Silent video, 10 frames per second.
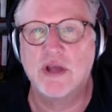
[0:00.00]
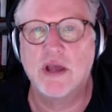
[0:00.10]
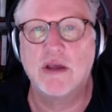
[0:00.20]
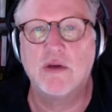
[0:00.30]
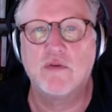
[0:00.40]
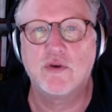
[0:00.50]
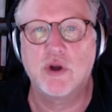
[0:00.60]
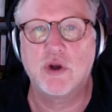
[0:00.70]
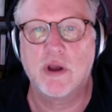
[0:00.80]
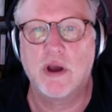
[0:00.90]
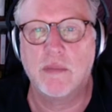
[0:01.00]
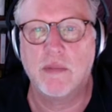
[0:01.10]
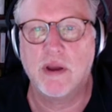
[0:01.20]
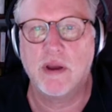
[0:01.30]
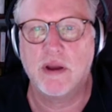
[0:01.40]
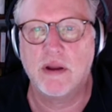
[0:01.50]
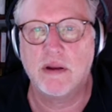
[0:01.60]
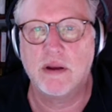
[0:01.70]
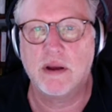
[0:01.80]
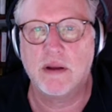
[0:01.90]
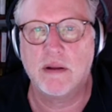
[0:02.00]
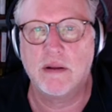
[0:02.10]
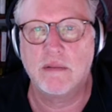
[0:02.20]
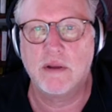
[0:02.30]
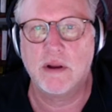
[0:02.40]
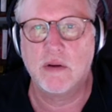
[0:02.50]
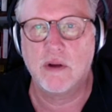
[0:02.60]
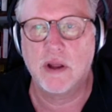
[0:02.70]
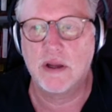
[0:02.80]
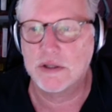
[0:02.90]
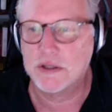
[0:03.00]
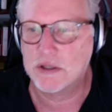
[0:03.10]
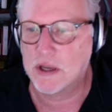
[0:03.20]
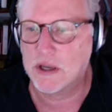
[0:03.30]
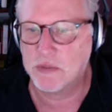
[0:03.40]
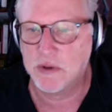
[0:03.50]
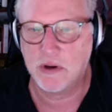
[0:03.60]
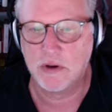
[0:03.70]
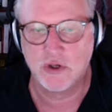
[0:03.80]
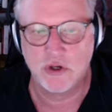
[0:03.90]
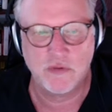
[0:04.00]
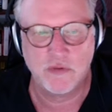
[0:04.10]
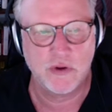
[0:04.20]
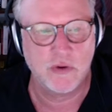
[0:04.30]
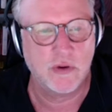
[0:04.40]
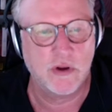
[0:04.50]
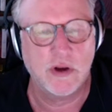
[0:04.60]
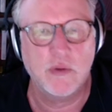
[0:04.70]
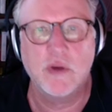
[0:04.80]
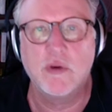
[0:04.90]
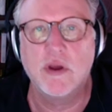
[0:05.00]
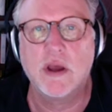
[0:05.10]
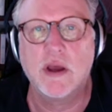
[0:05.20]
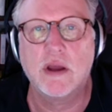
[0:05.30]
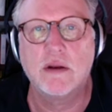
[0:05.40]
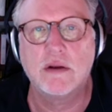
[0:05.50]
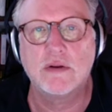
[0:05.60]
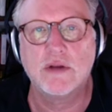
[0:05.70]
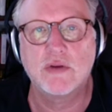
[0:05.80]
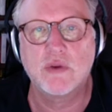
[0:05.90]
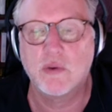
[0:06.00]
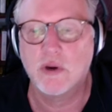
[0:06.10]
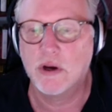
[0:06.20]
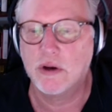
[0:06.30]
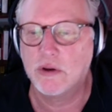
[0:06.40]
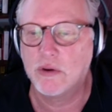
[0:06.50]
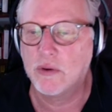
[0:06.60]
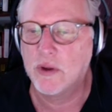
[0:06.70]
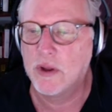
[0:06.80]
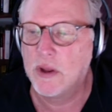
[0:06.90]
Thank you for showing up, and let us be here to serve you in any way we can, because that's what we're here to do.